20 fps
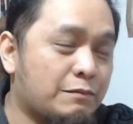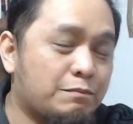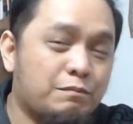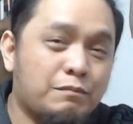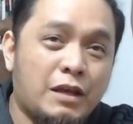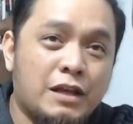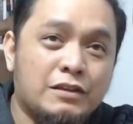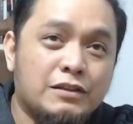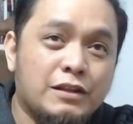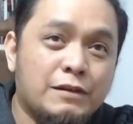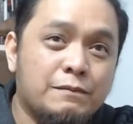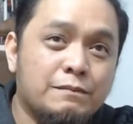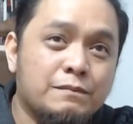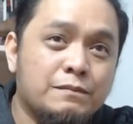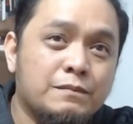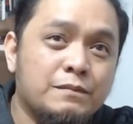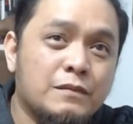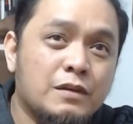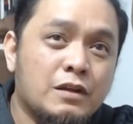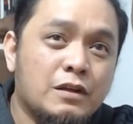make
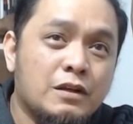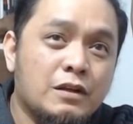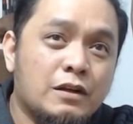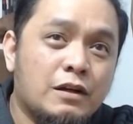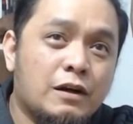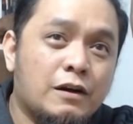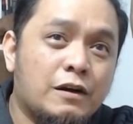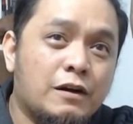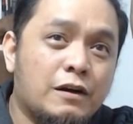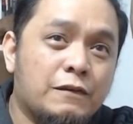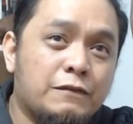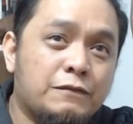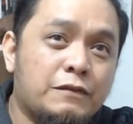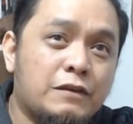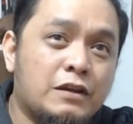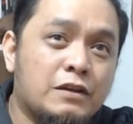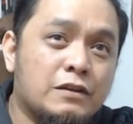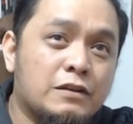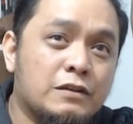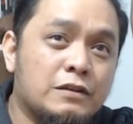them uh,
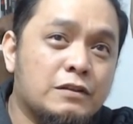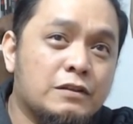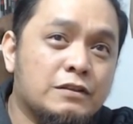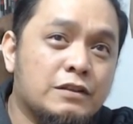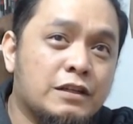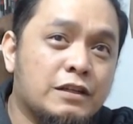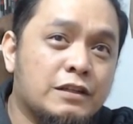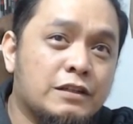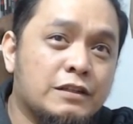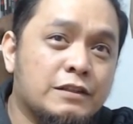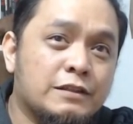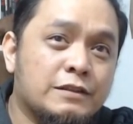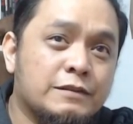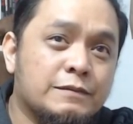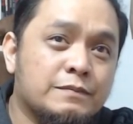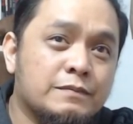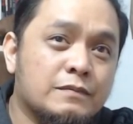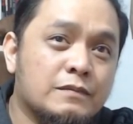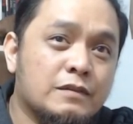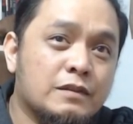feel na
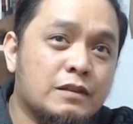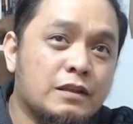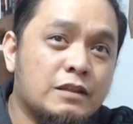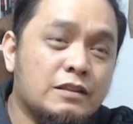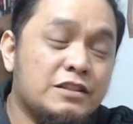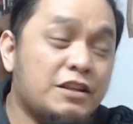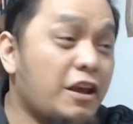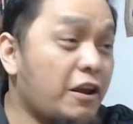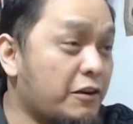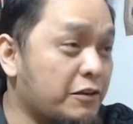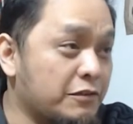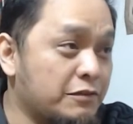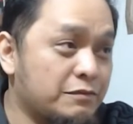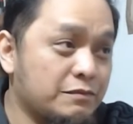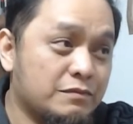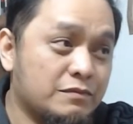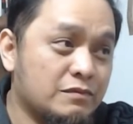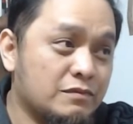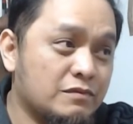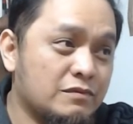scared
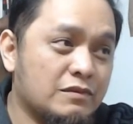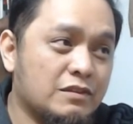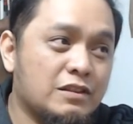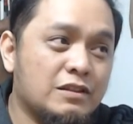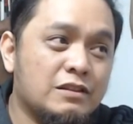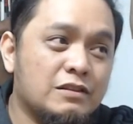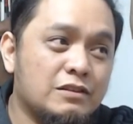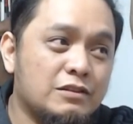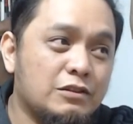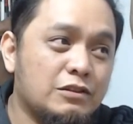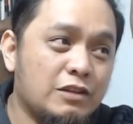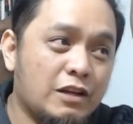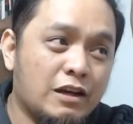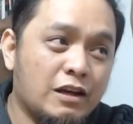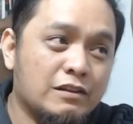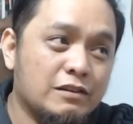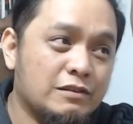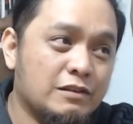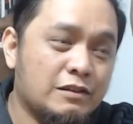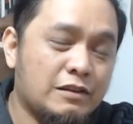na yun
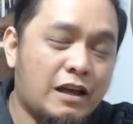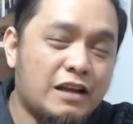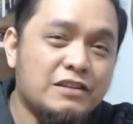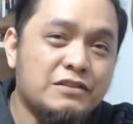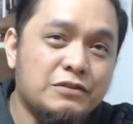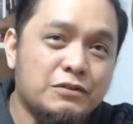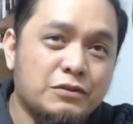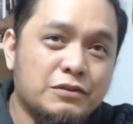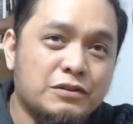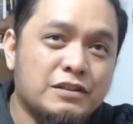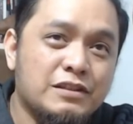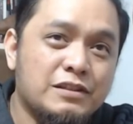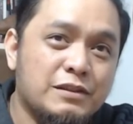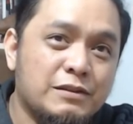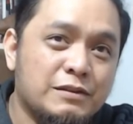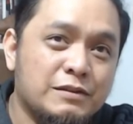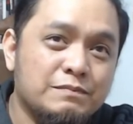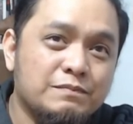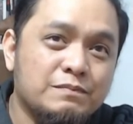nga gastos kasi